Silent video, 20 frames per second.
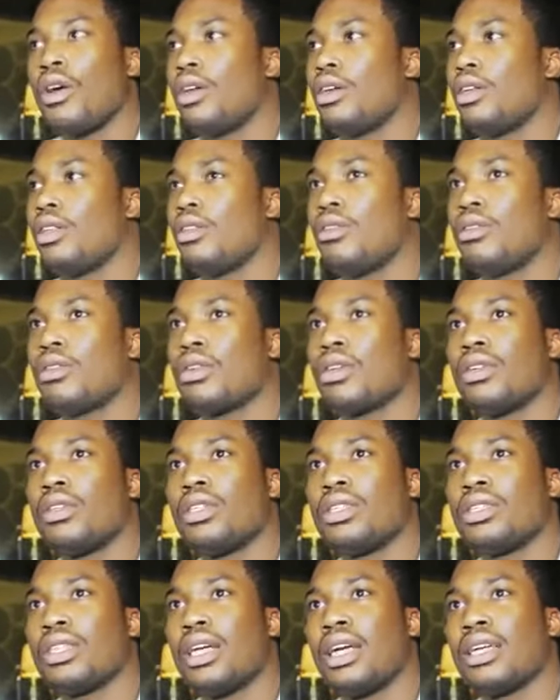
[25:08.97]
uh, the little
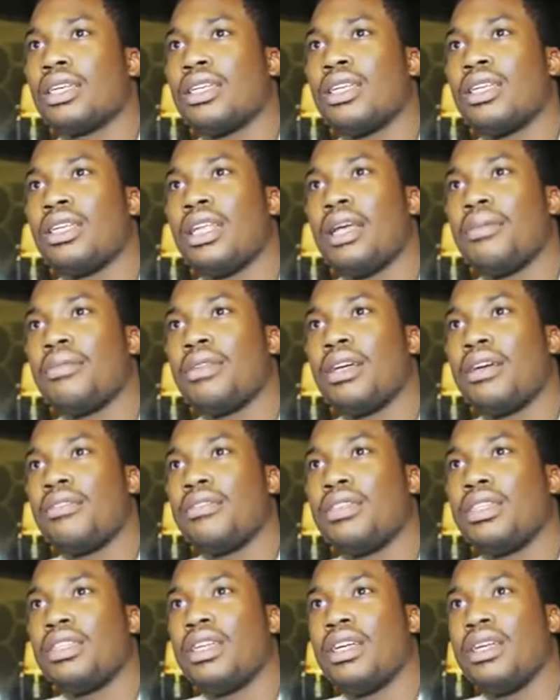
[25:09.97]
girl just got kidnapped the
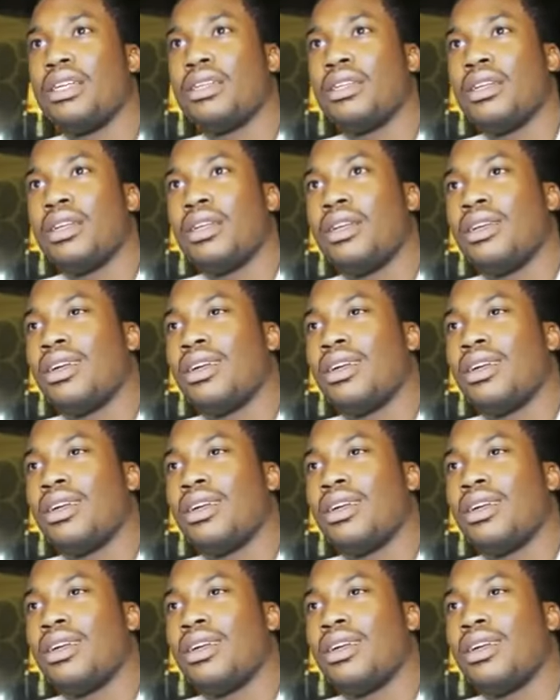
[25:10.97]
other day.